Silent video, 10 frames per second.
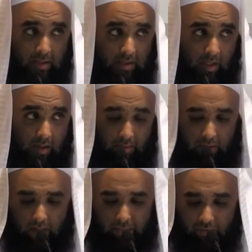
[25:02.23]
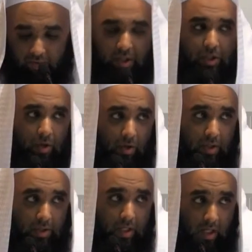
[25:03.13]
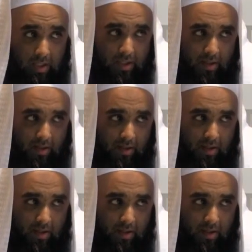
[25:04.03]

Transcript: this type of dish or this lizard.